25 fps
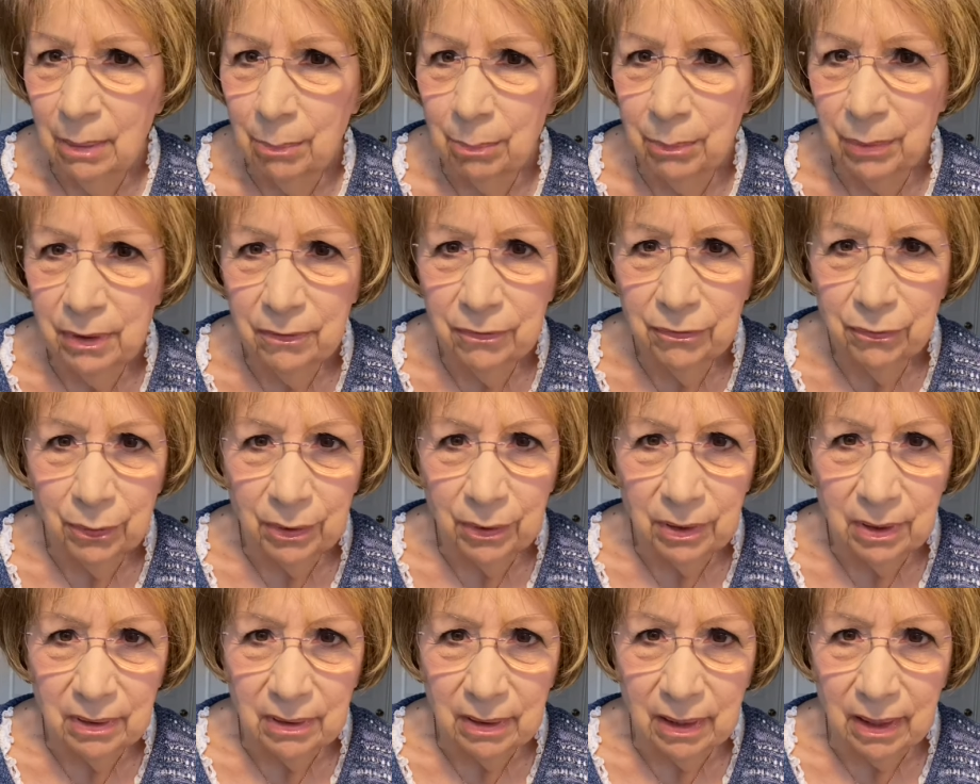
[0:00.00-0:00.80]
Be
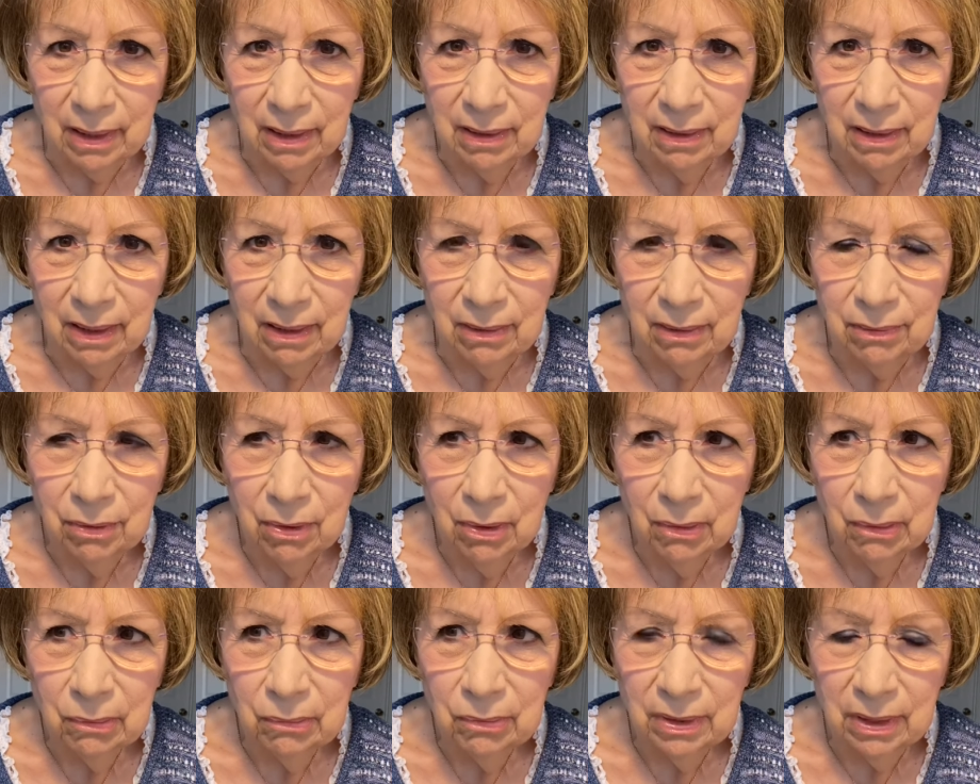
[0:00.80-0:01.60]
free of that and
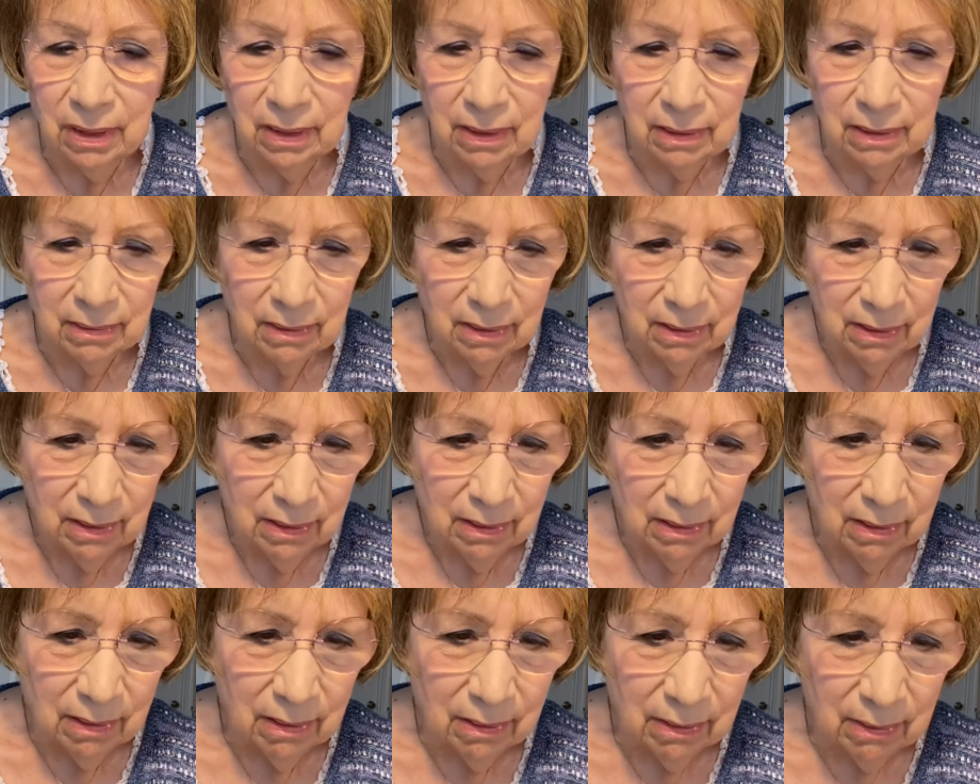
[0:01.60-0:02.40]
know that
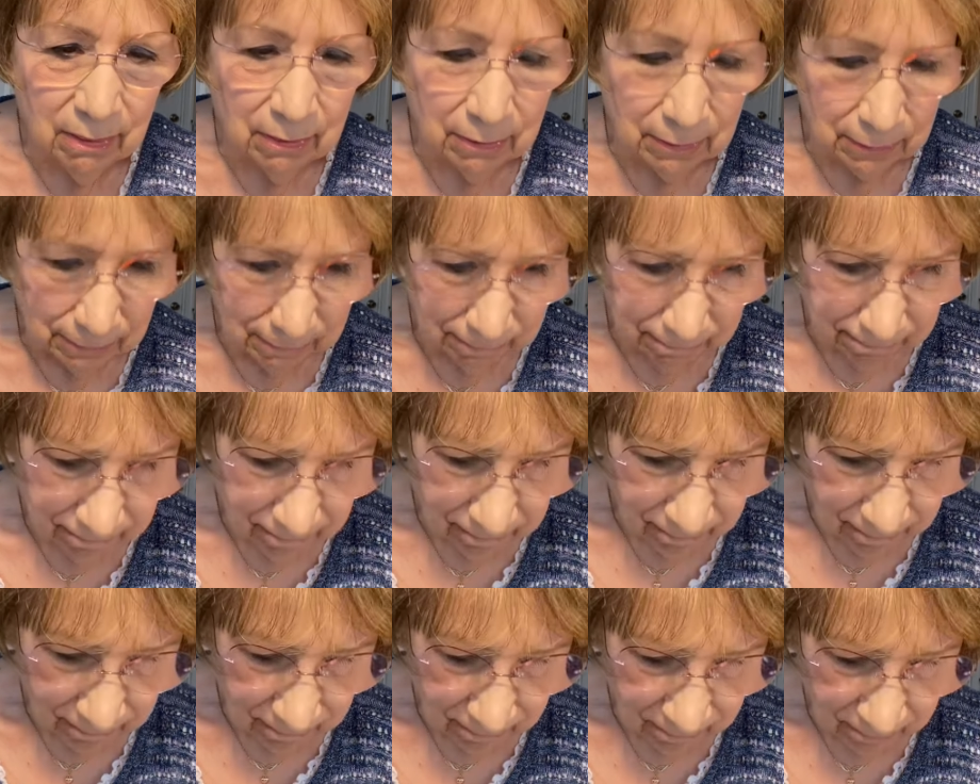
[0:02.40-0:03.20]
um
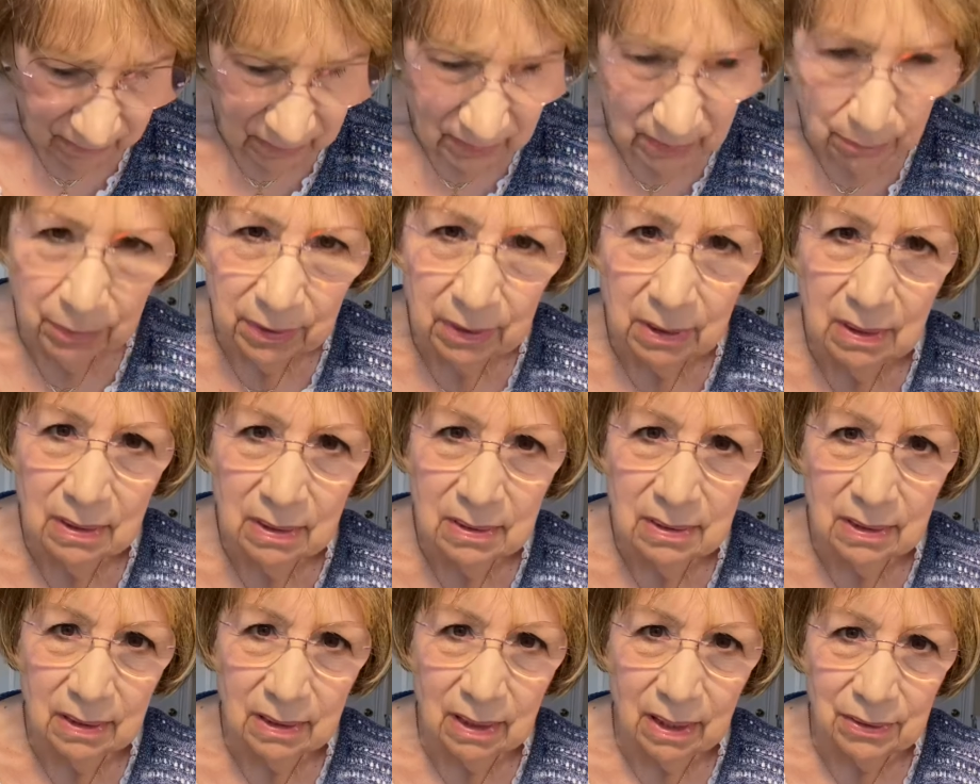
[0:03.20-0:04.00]
be
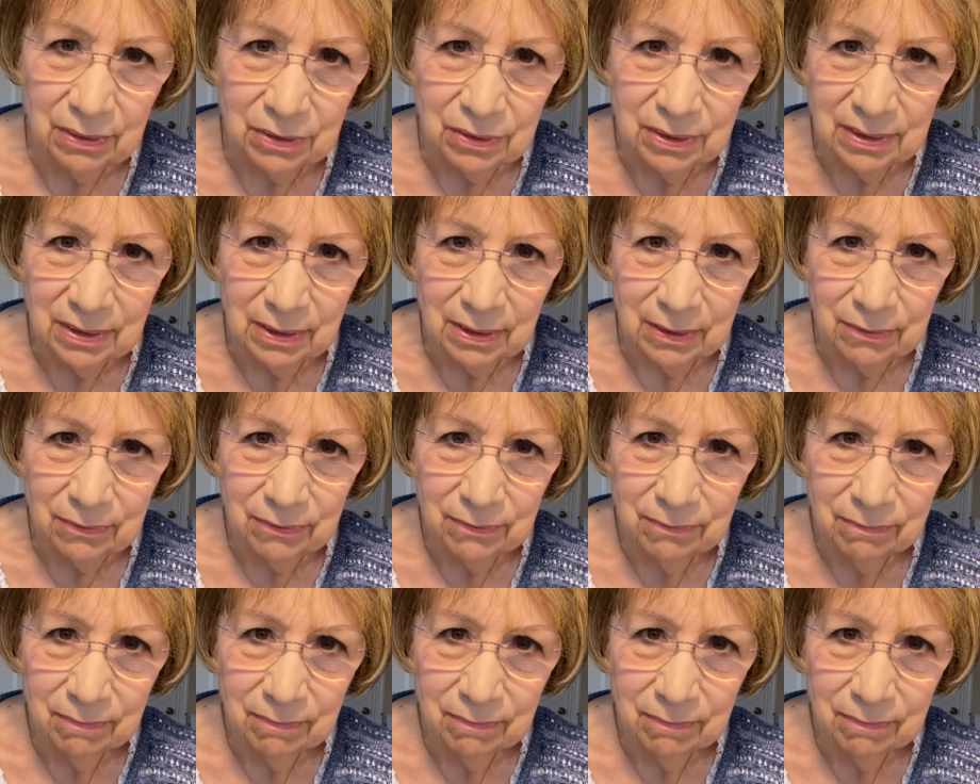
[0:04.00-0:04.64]
easy on yourself.